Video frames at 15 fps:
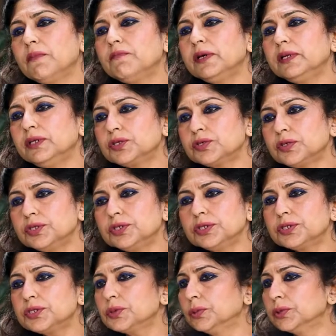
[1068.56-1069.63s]
have very
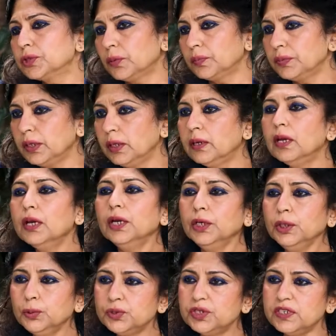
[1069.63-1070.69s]
stringent rules of the
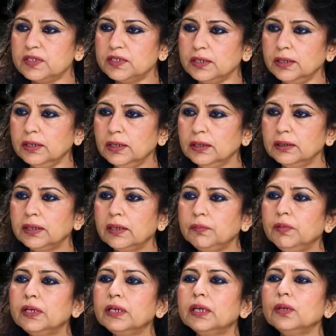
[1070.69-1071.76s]
UGC
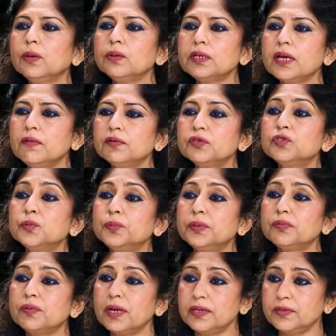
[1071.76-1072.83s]
that we cannot have a
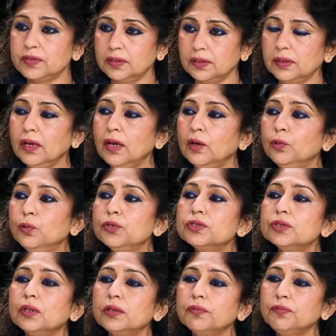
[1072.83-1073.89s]
supervisor who
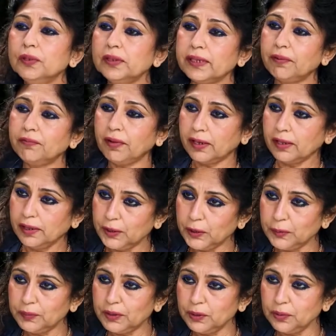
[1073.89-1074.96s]
is not a full-time
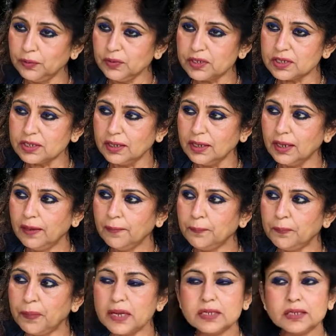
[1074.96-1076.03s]
faculty of the university.
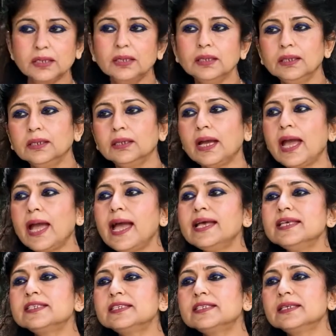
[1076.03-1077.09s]
But
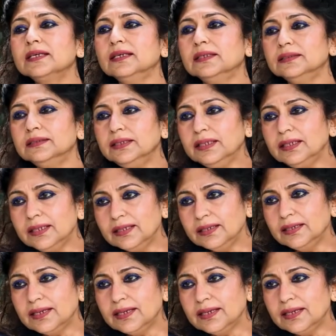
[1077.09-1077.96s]
as the